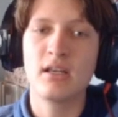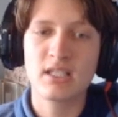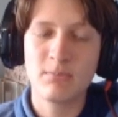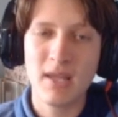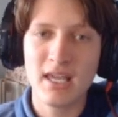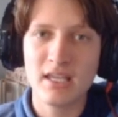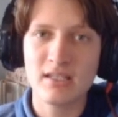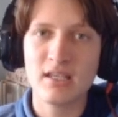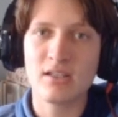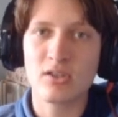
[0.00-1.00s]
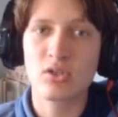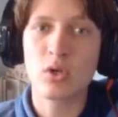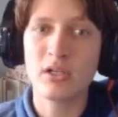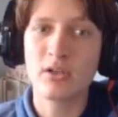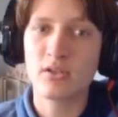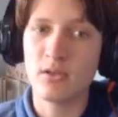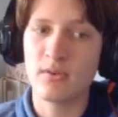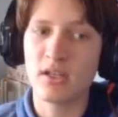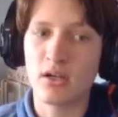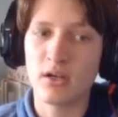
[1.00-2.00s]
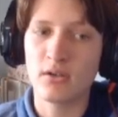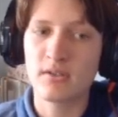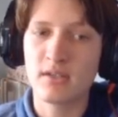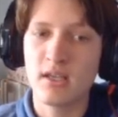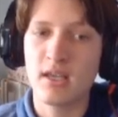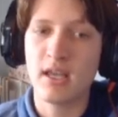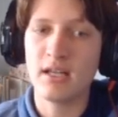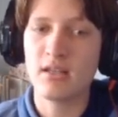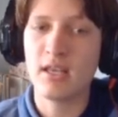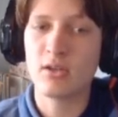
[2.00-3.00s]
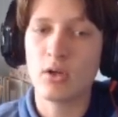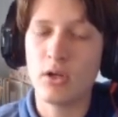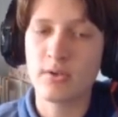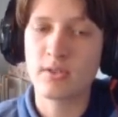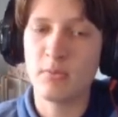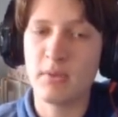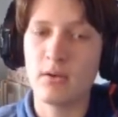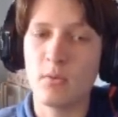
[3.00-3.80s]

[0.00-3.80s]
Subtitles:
spades is a stronger suit than hearts. And they could also bid